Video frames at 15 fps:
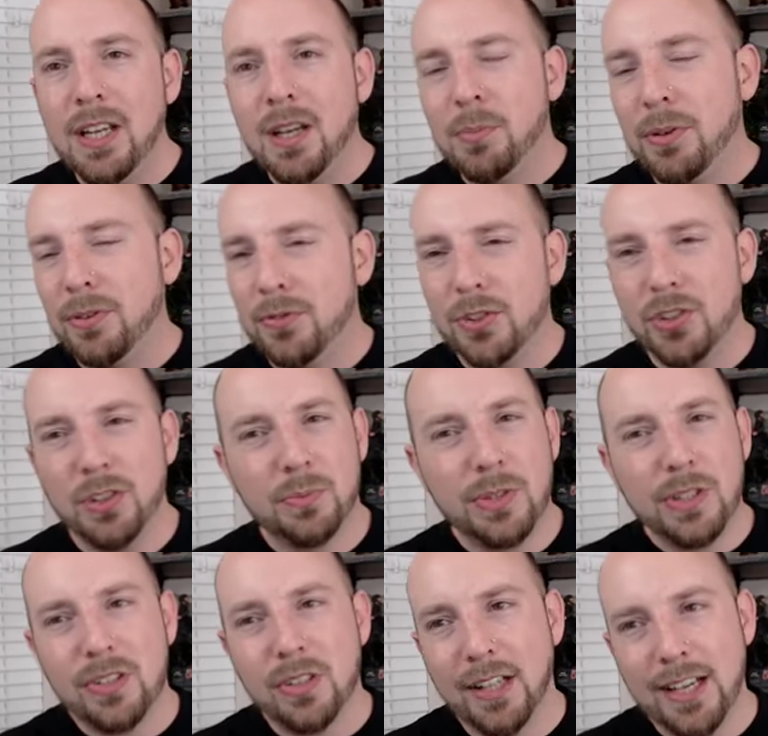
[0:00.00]
but for some
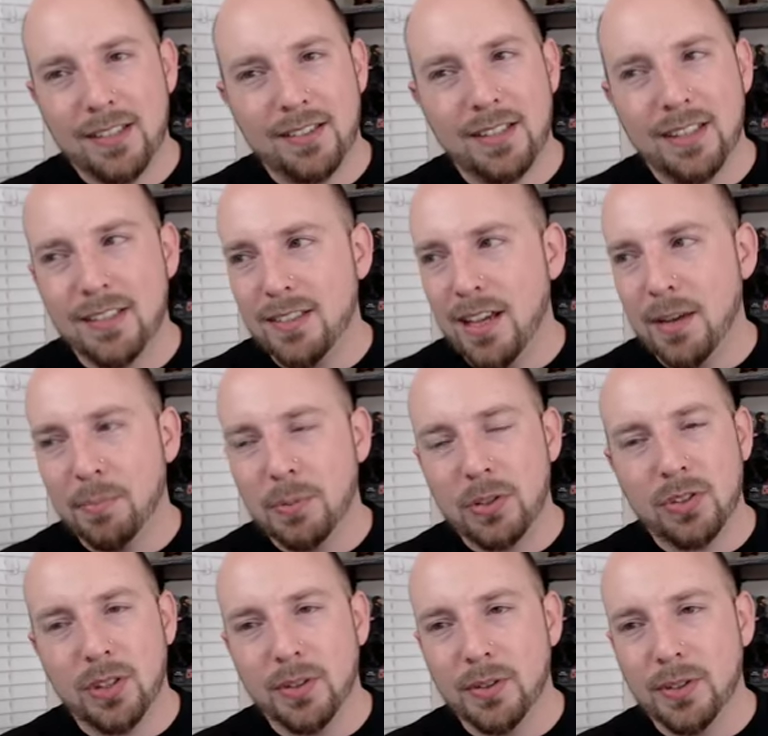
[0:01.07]
reason last night's
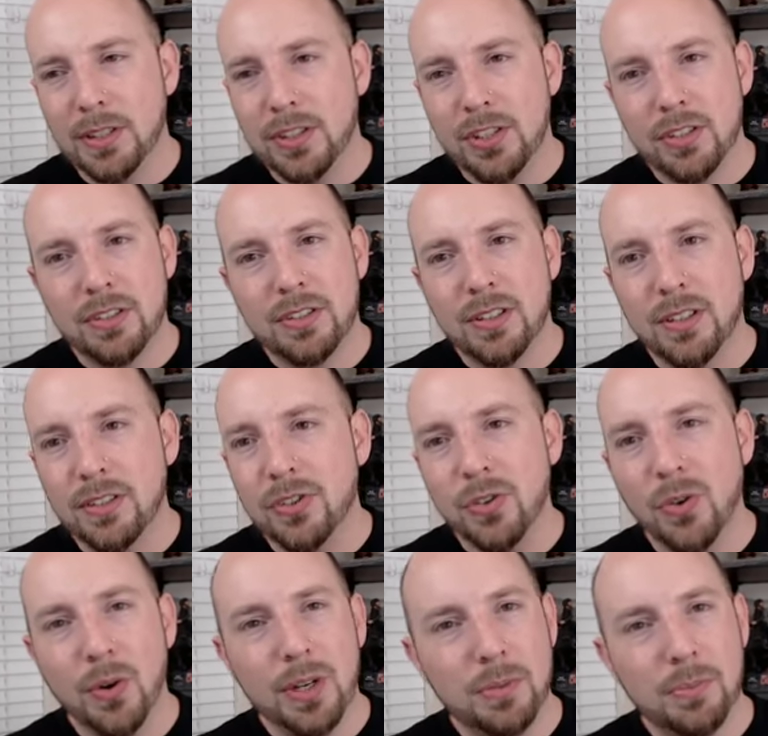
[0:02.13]
episode it just
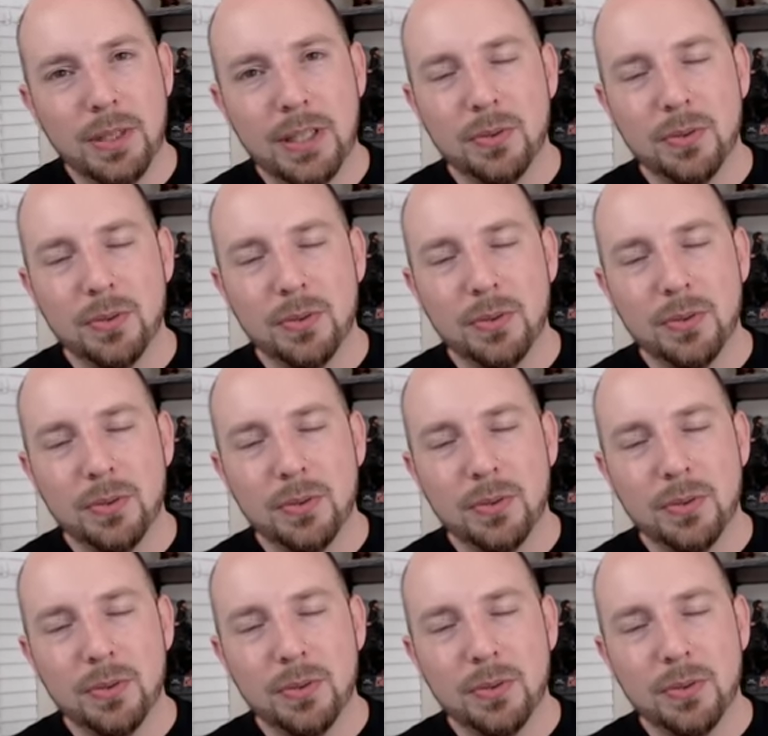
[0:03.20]
annoyed me.